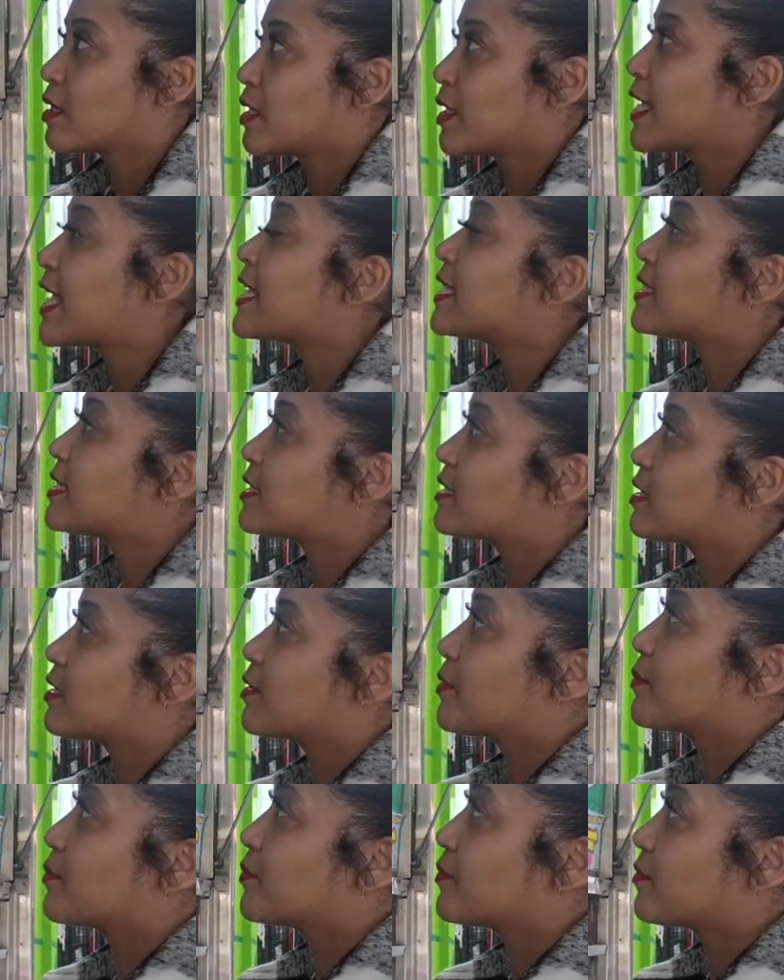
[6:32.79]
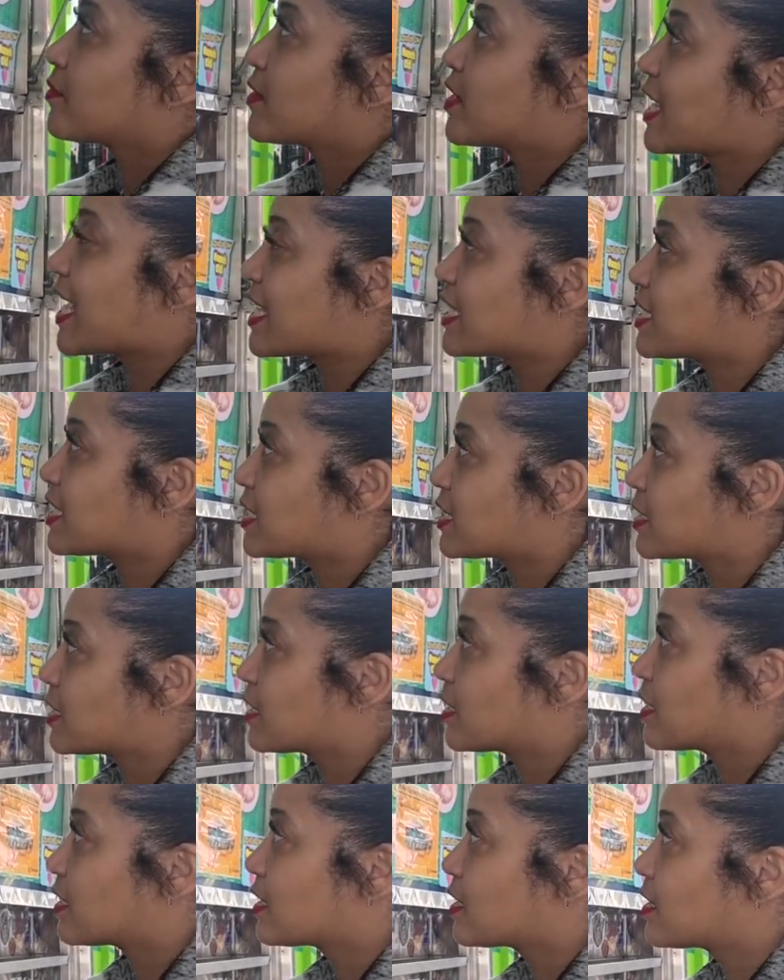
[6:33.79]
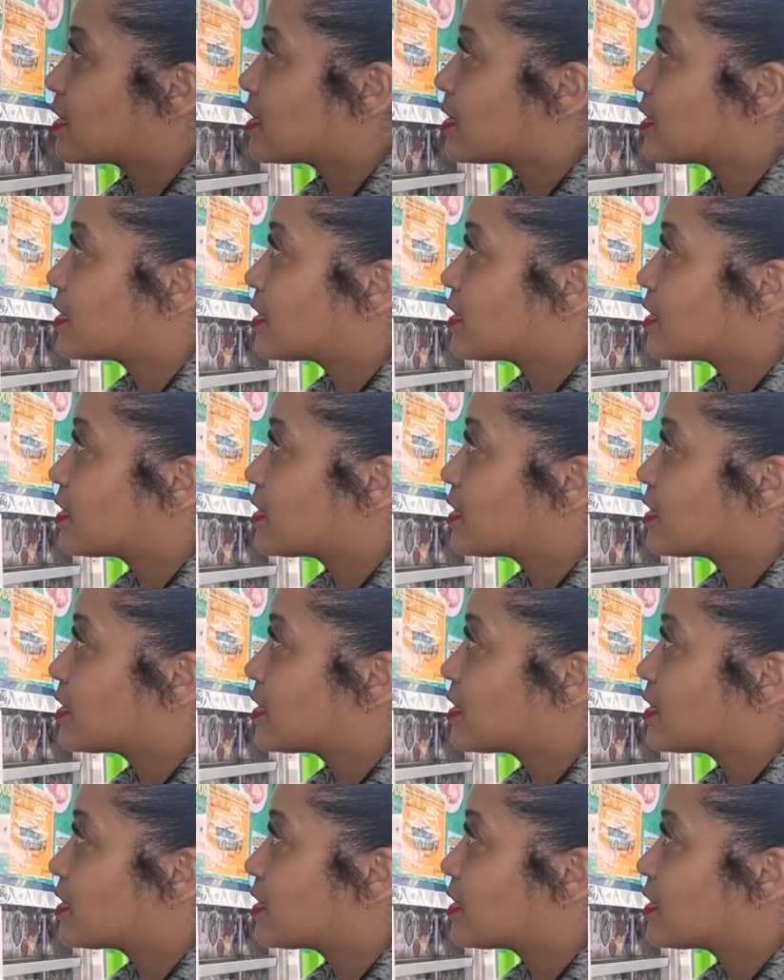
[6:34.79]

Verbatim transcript: Yes. And the chips? Yes. Um, you said two